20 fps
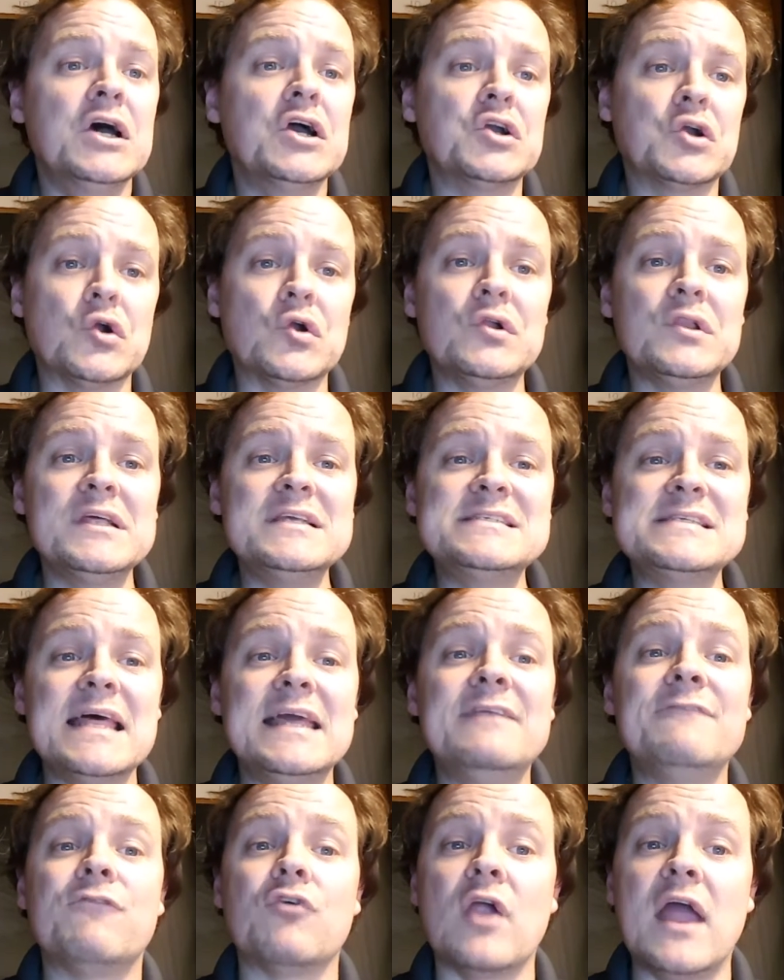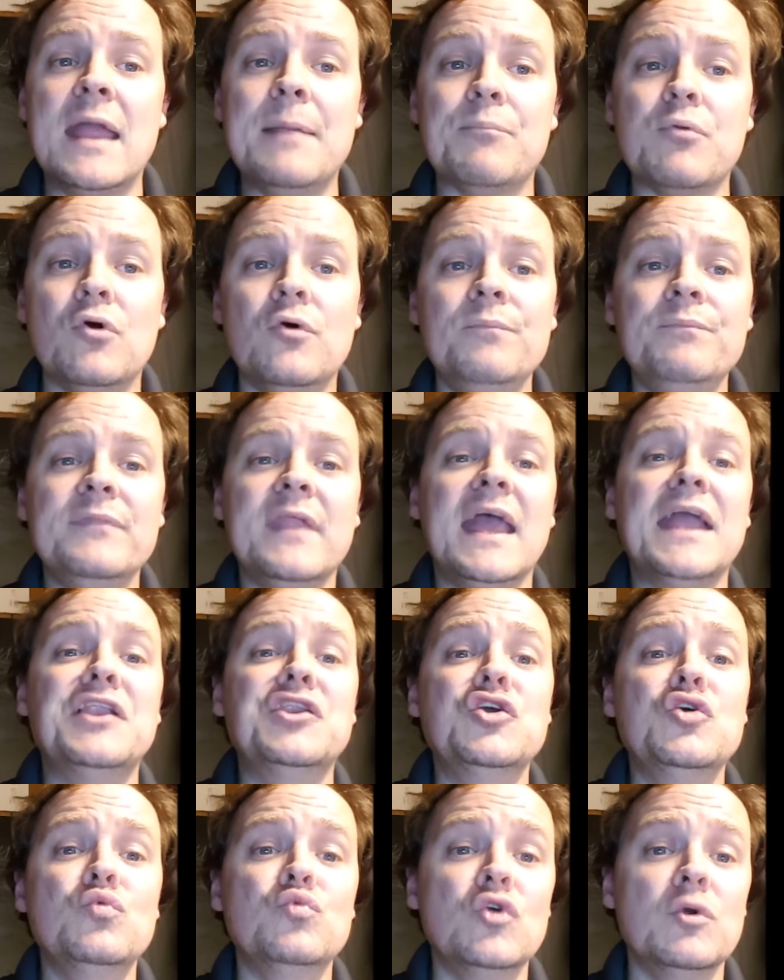Currently slated for April, a
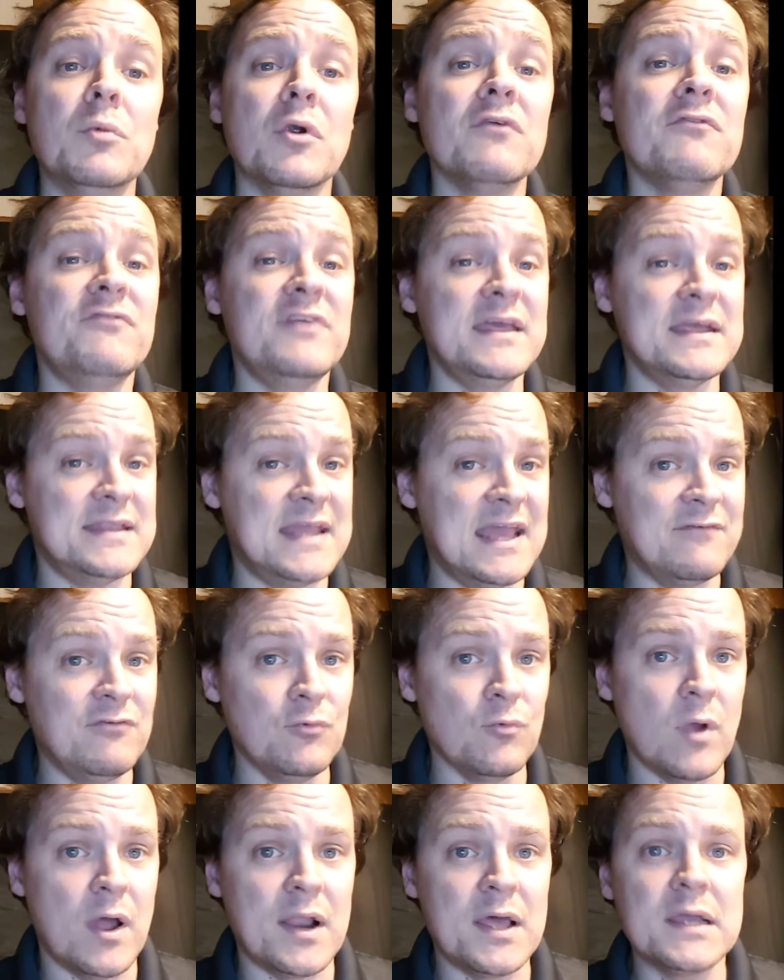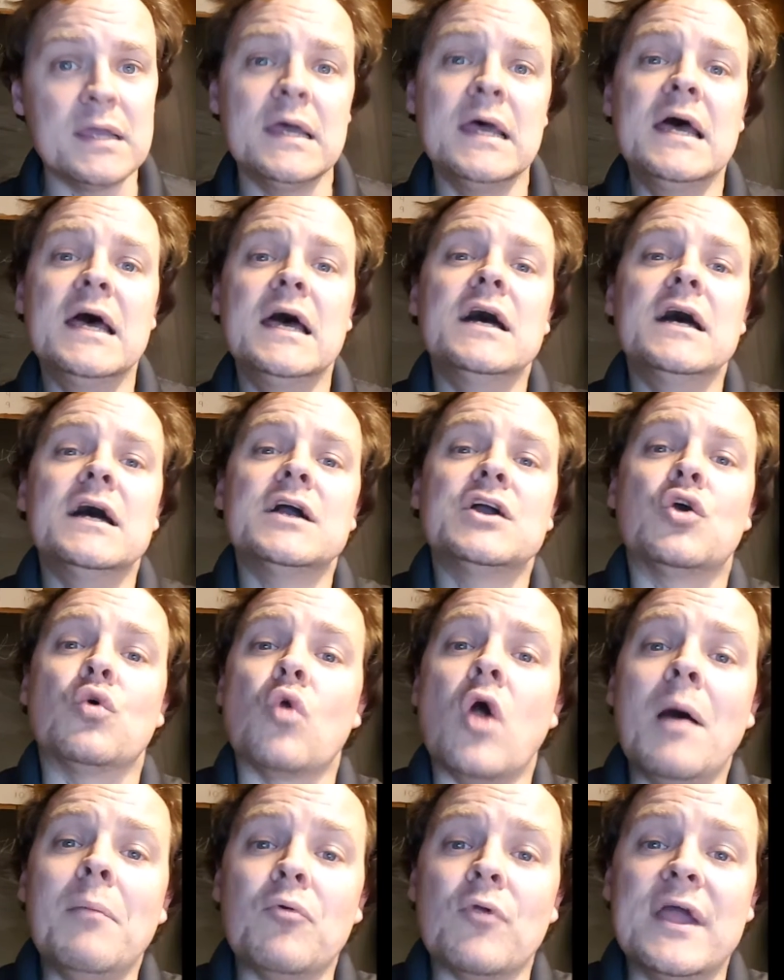new rumor via David Ruddock
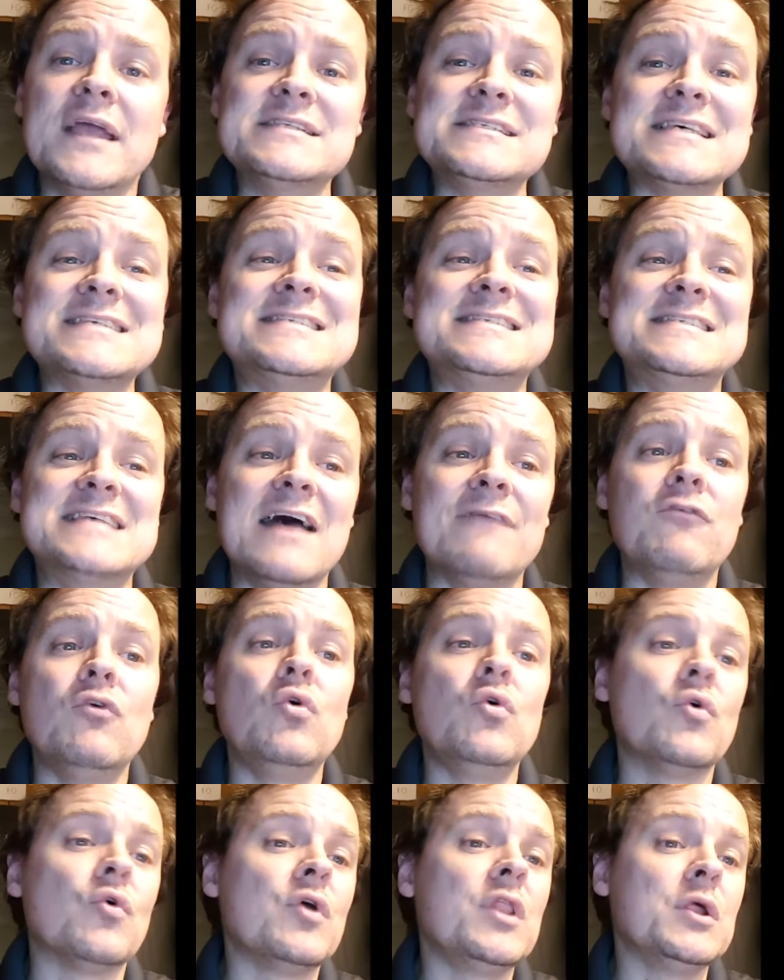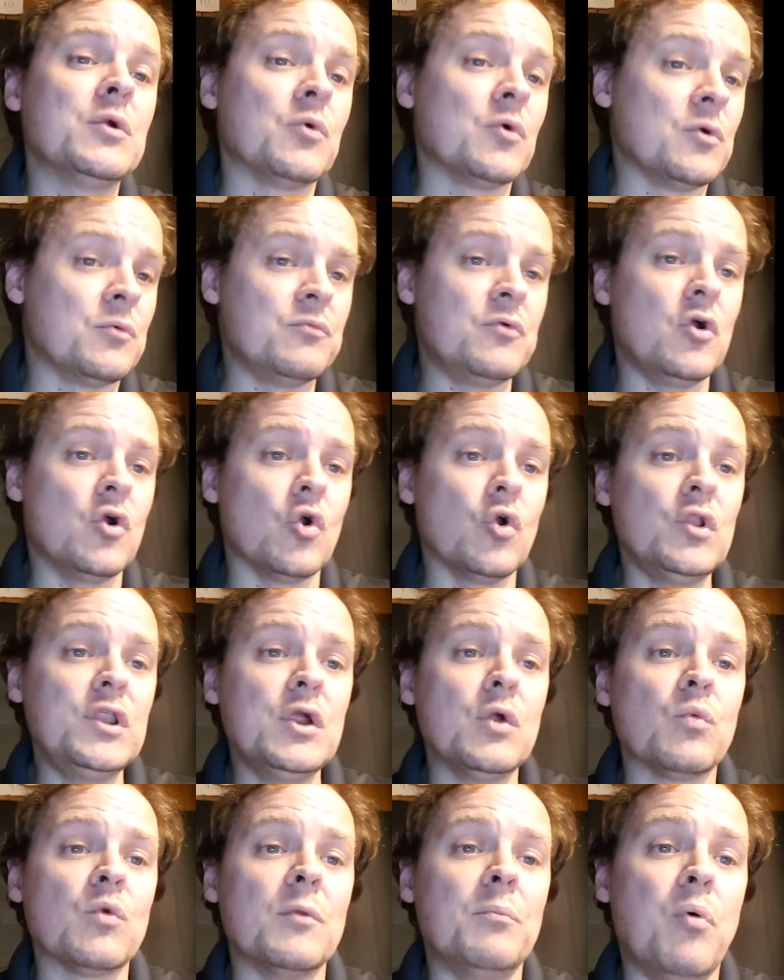corroborates several
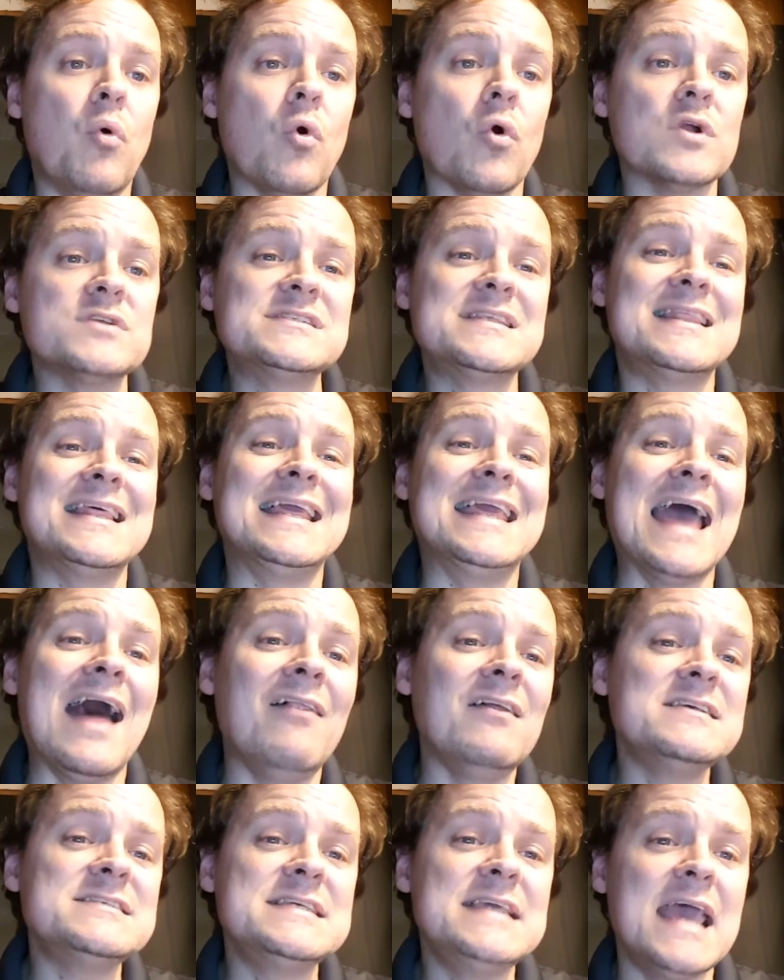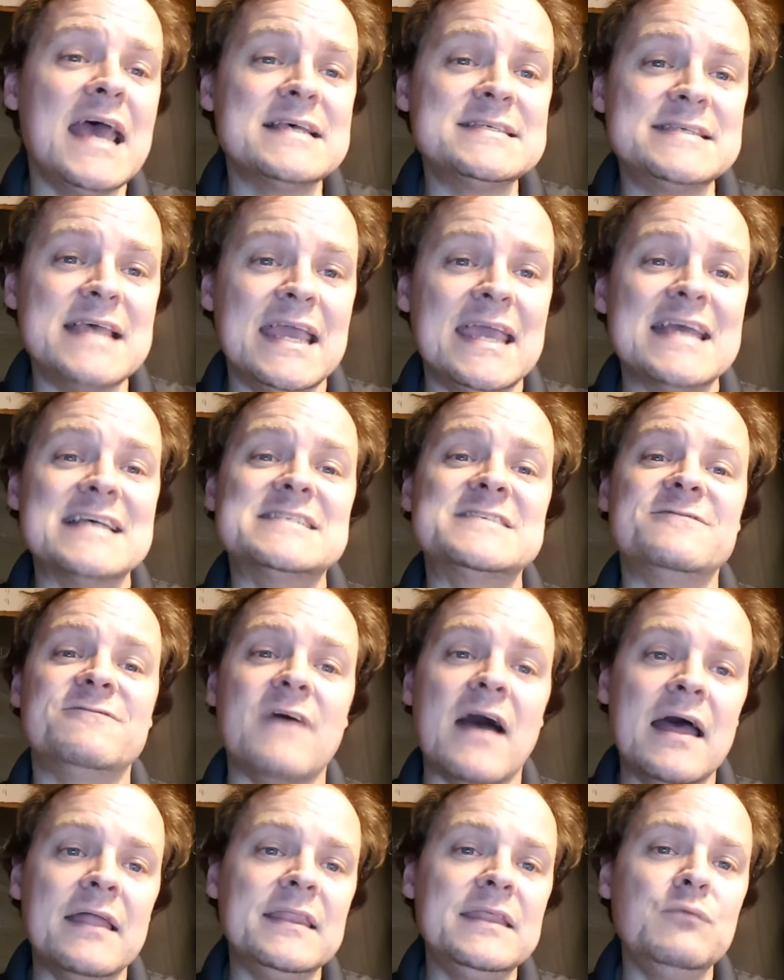earlier reports that the Galaxy S8 is
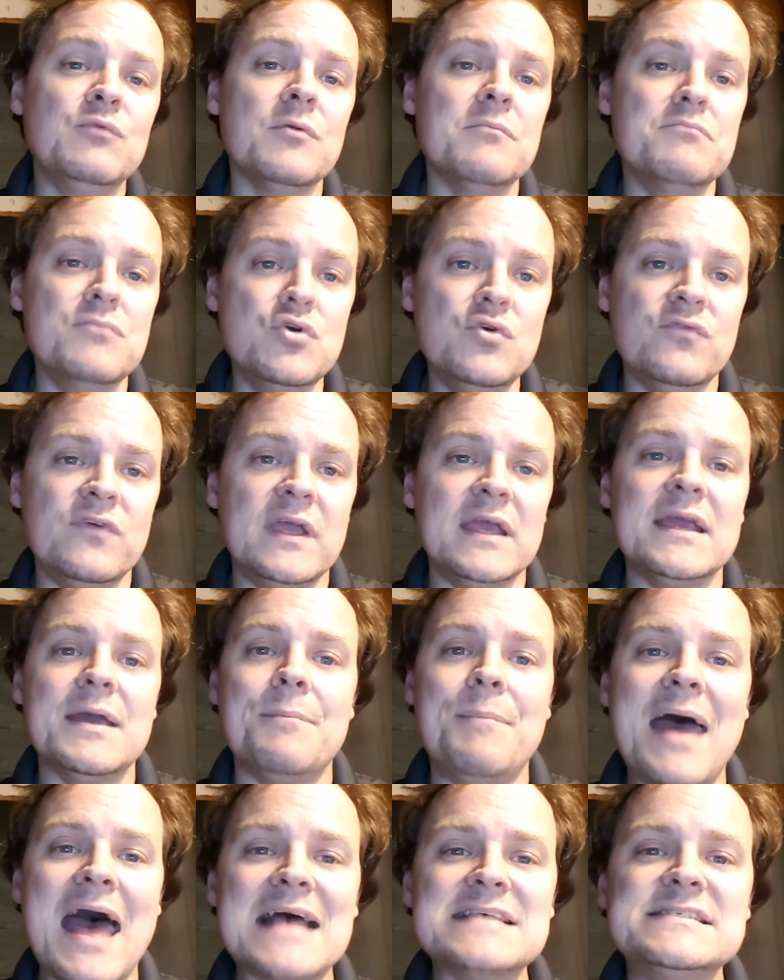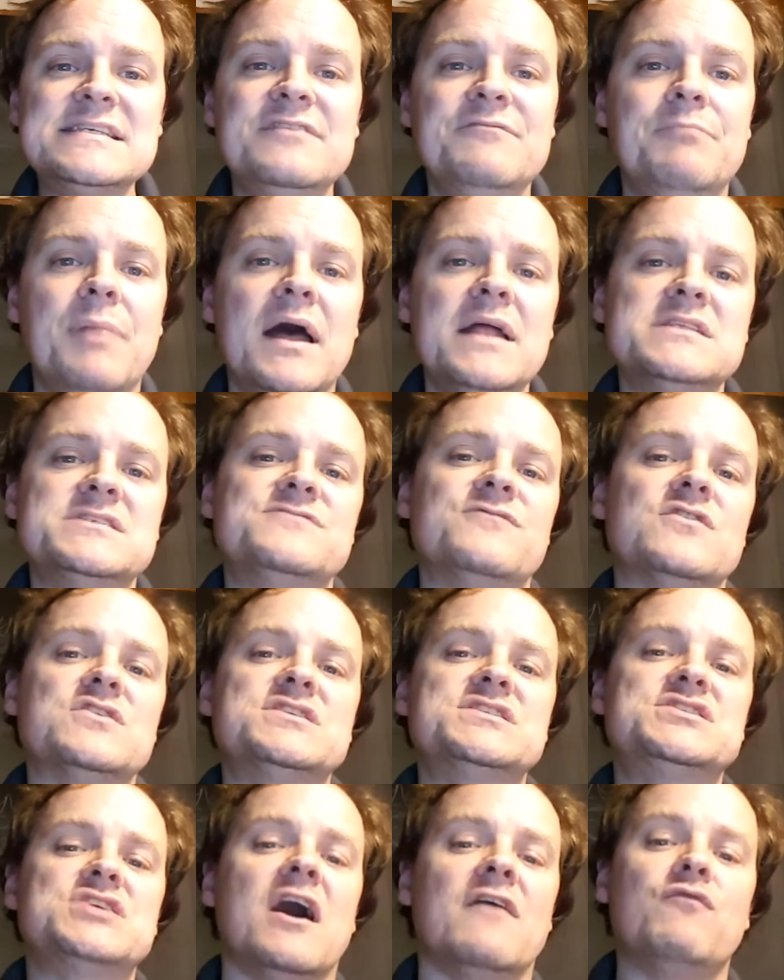finally removing capacitive buttons for the
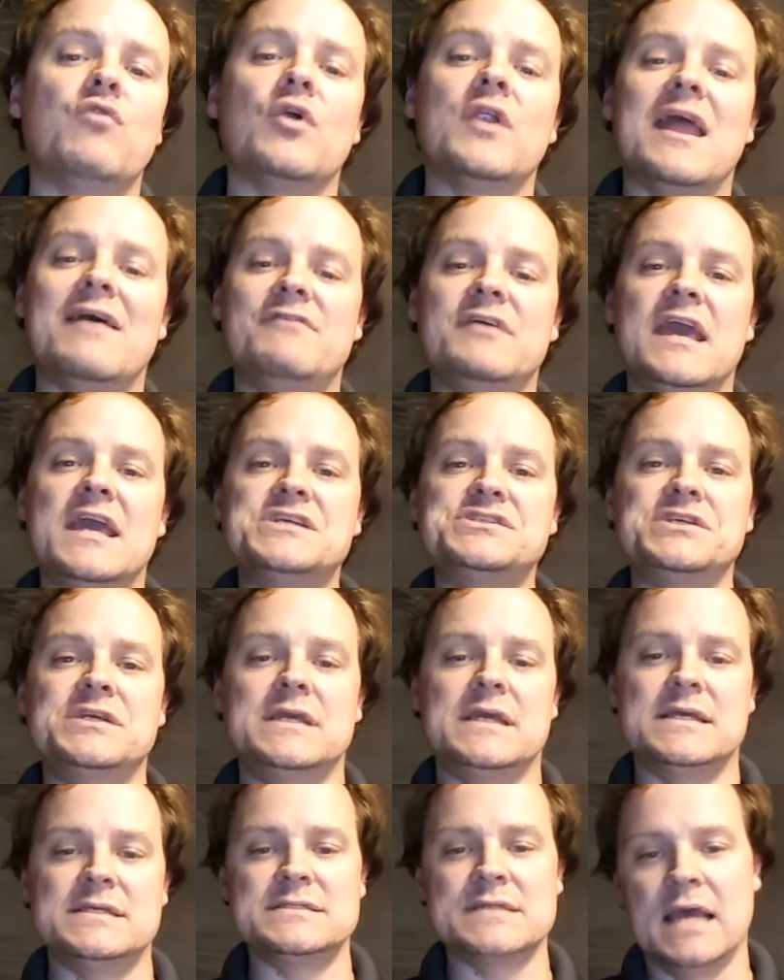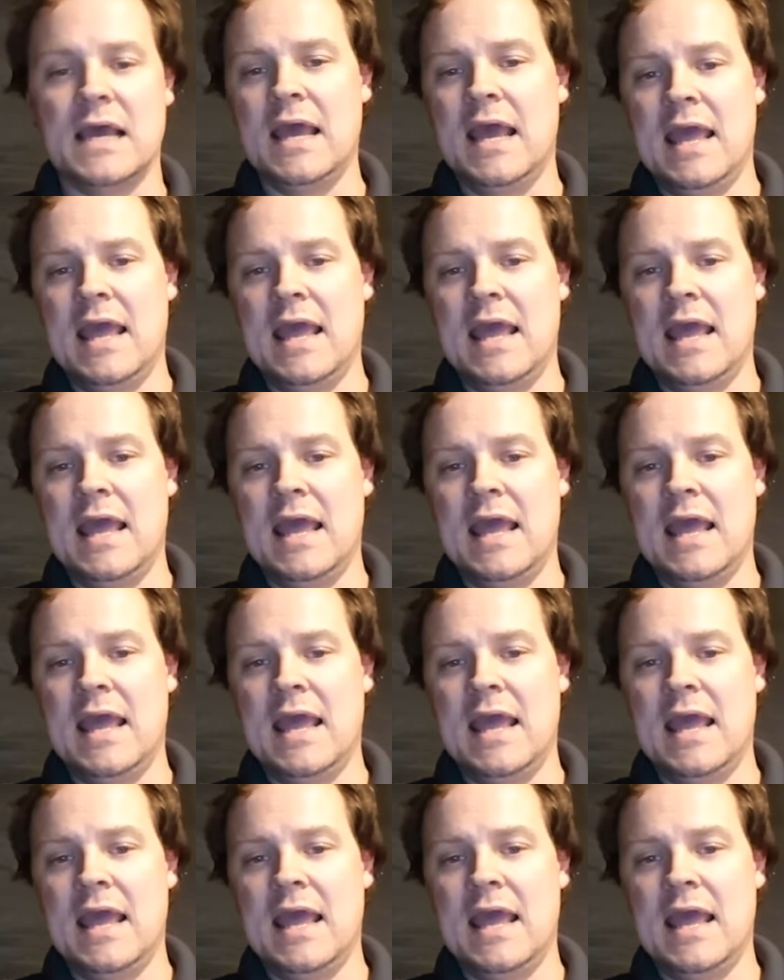software navigation keys.